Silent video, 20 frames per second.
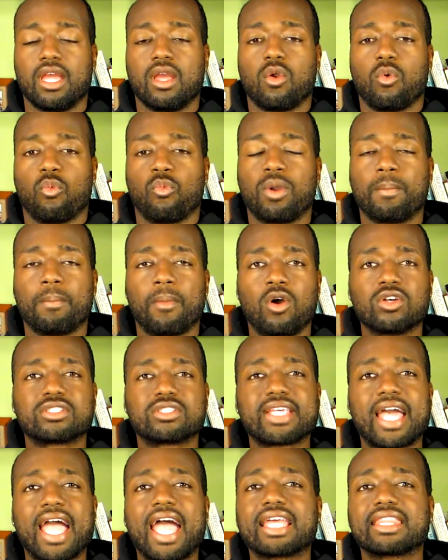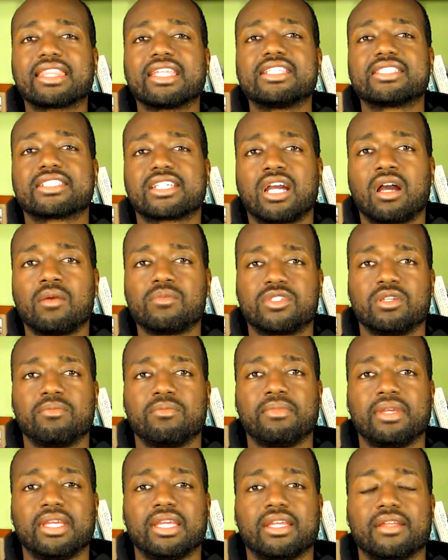When most athletes come to
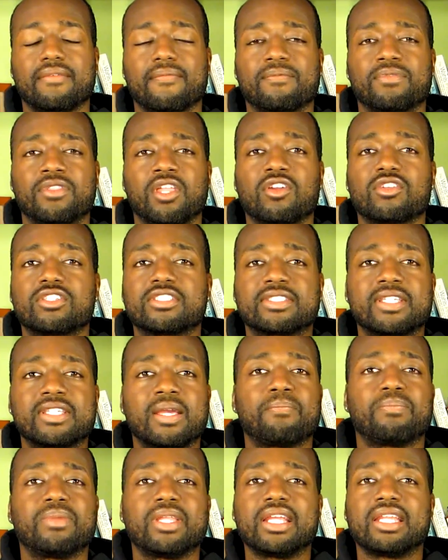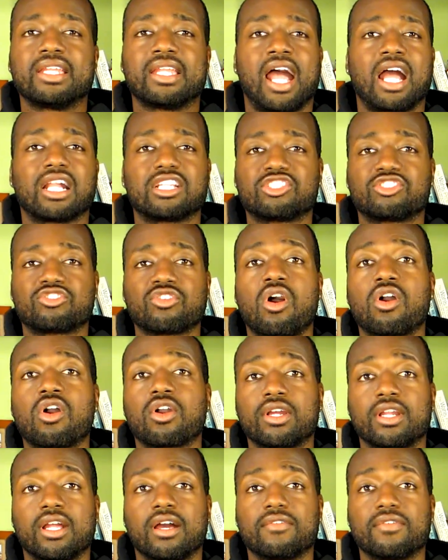me, they're simply not
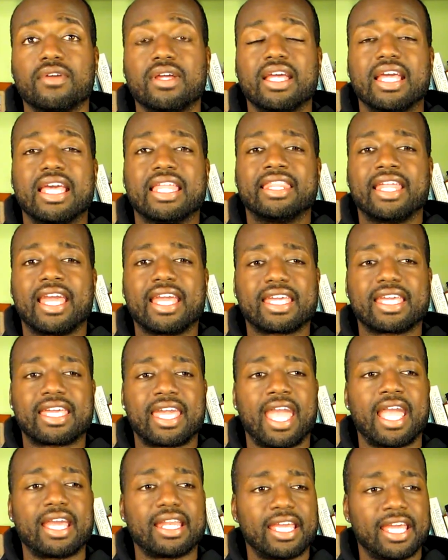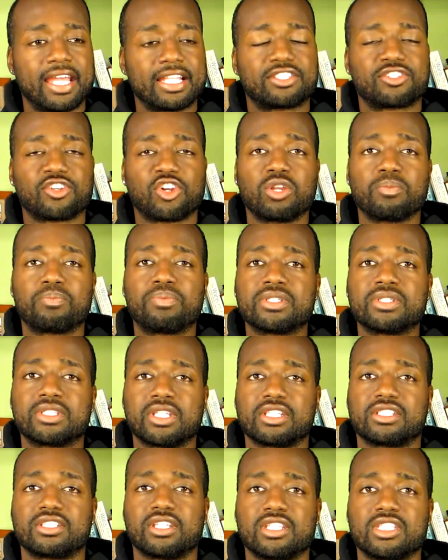strong enough. They can't hit certain
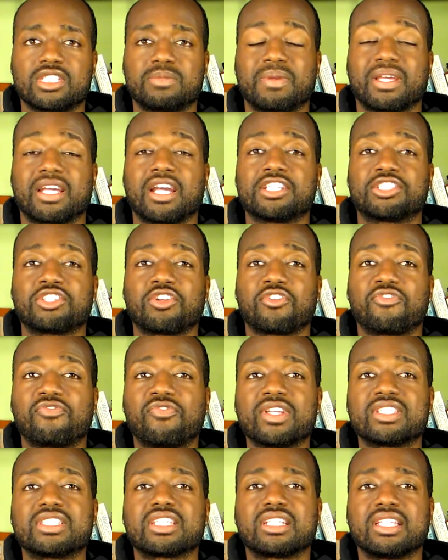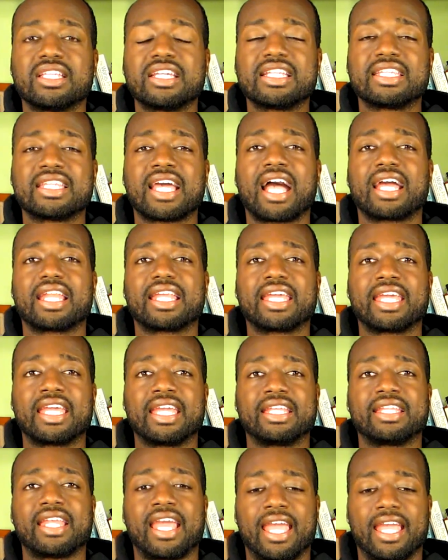positions because they're physically not
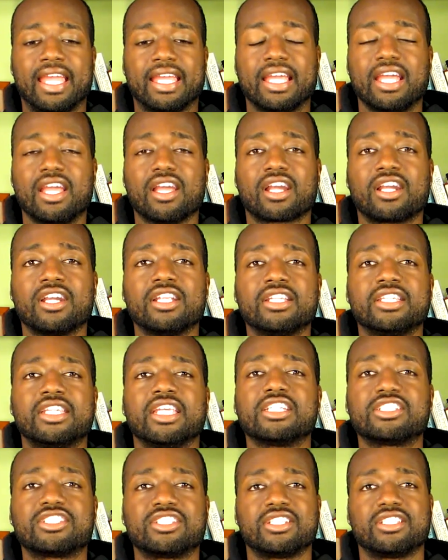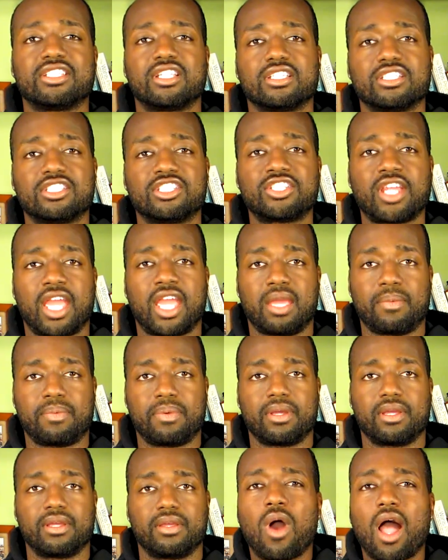in a conditioned shape.
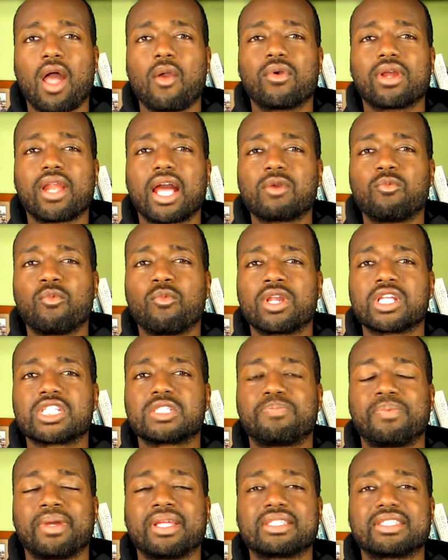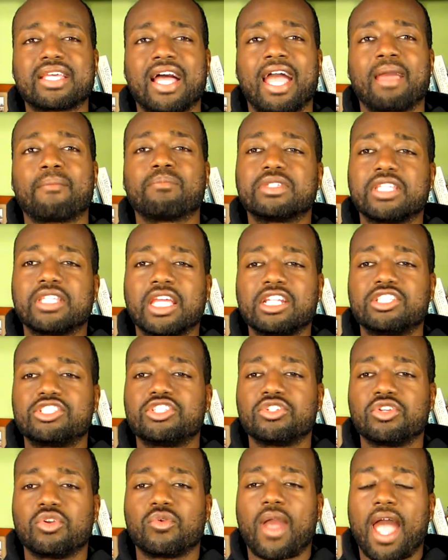Why would I want to spend time
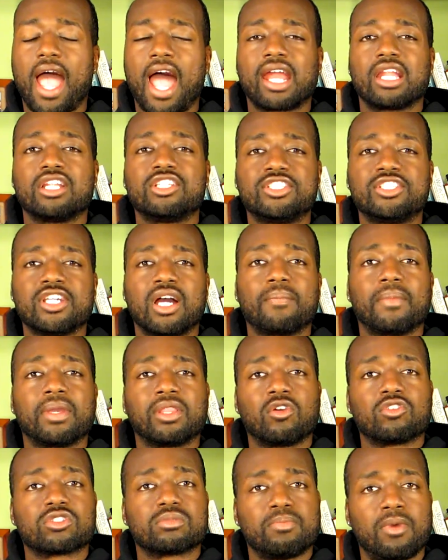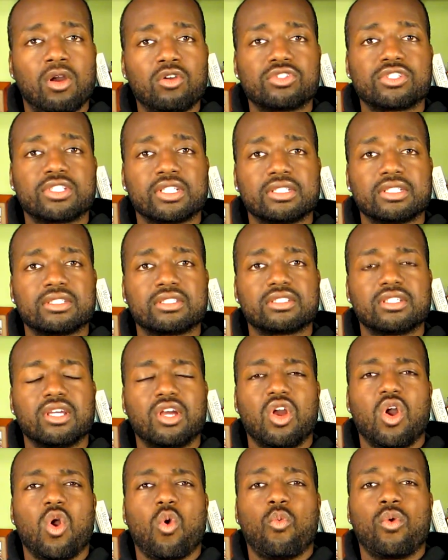teaching you how to jump in those motions
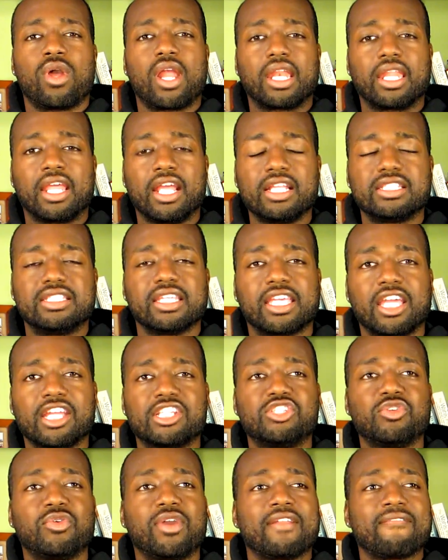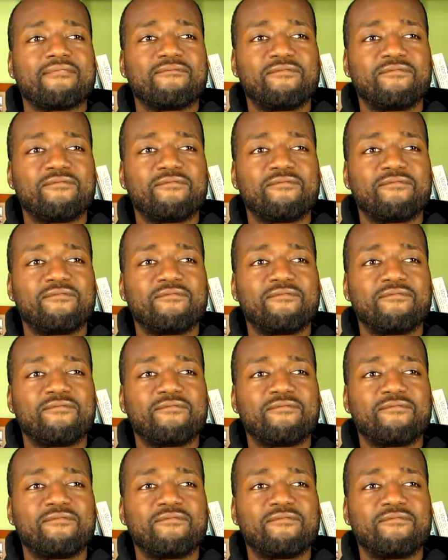when I need to get you in